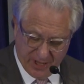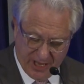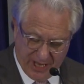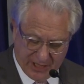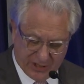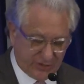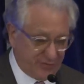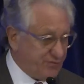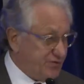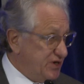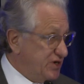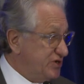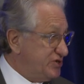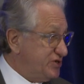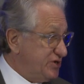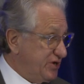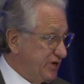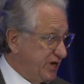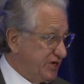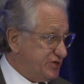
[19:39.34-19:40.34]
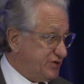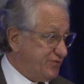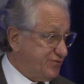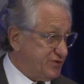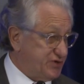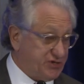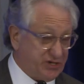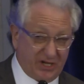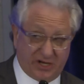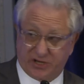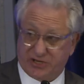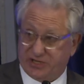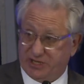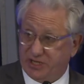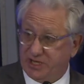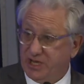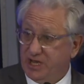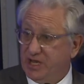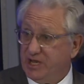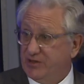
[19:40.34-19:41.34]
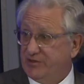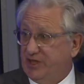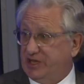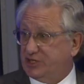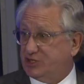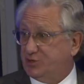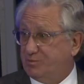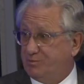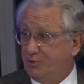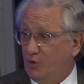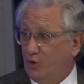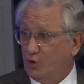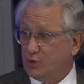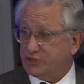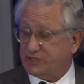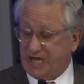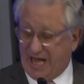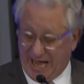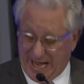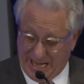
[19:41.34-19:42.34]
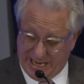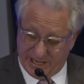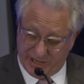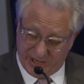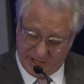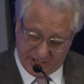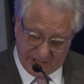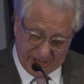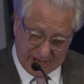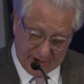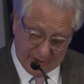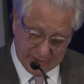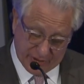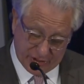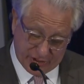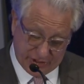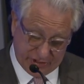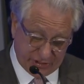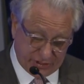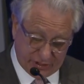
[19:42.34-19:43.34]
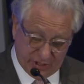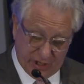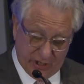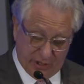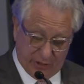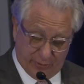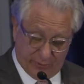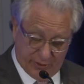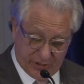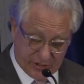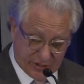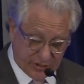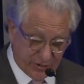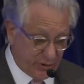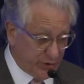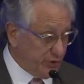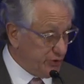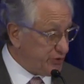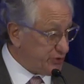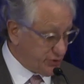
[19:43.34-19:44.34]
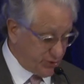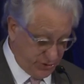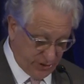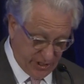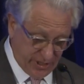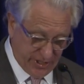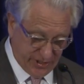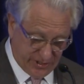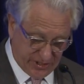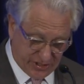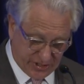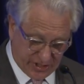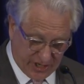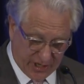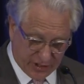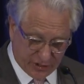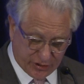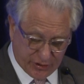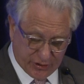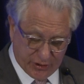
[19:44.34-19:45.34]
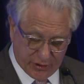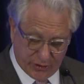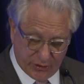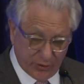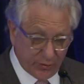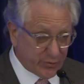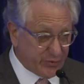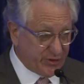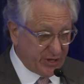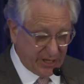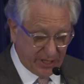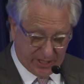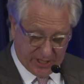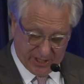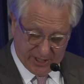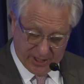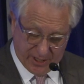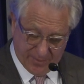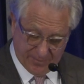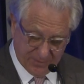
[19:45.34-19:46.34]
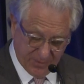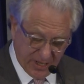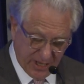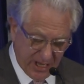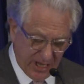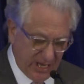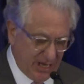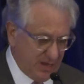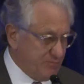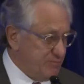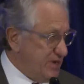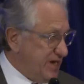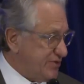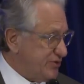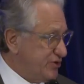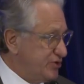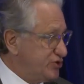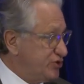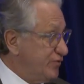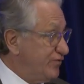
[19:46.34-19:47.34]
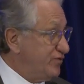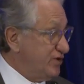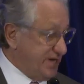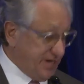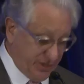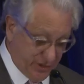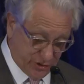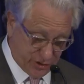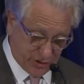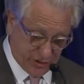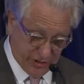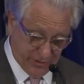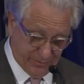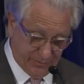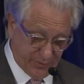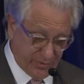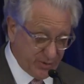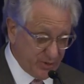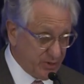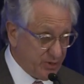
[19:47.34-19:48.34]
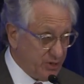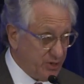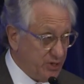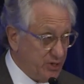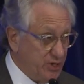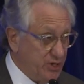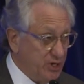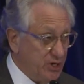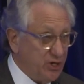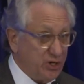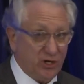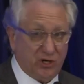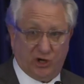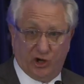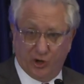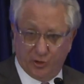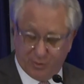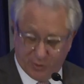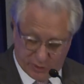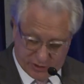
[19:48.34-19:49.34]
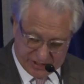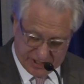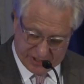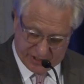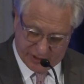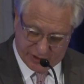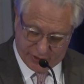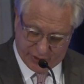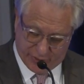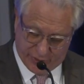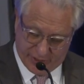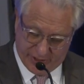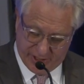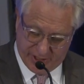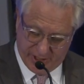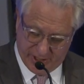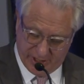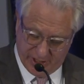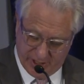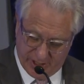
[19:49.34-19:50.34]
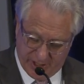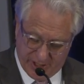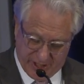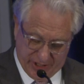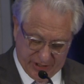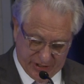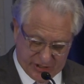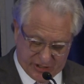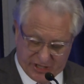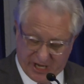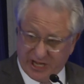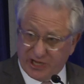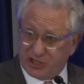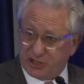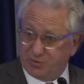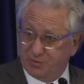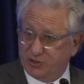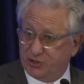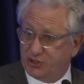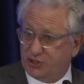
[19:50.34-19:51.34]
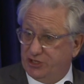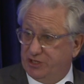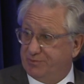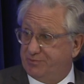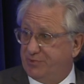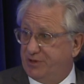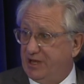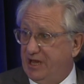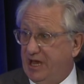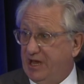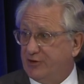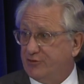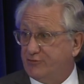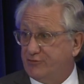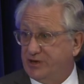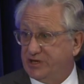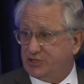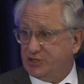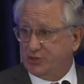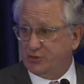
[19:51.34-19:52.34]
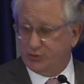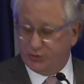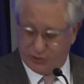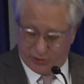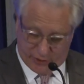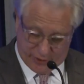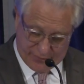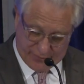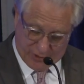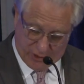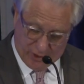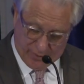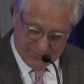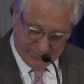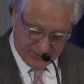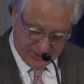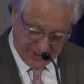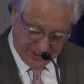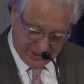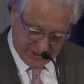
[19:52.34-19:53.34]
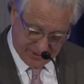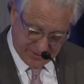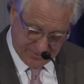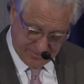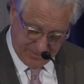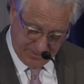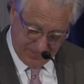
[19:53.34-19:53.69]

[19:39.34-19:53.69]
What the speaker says: as a facility that supports and encourages research, discussion, and new thinking in methods of leadership, global citizenry, statesmanship, and resolution of conflict.